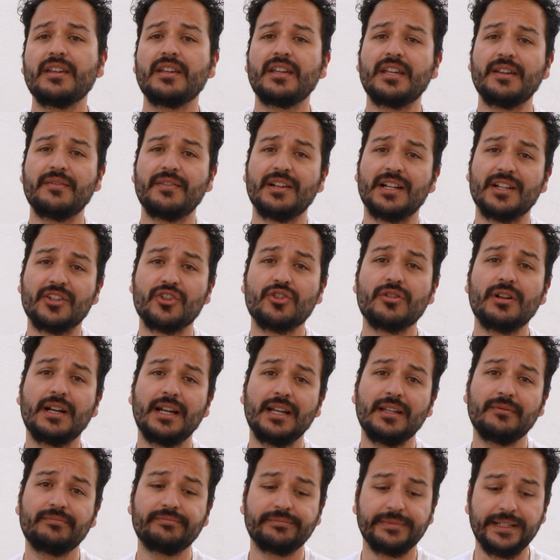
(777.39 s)
Give it a
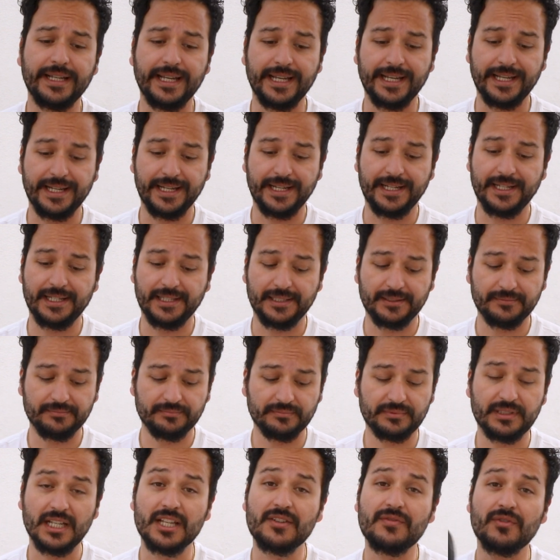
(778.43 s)
try,
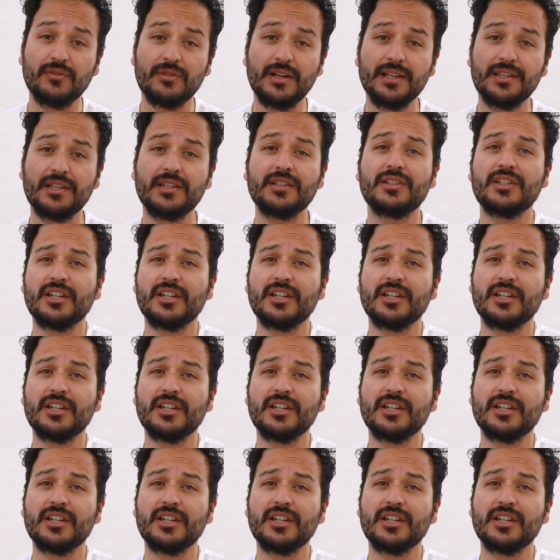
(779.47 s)
and thanks for watching.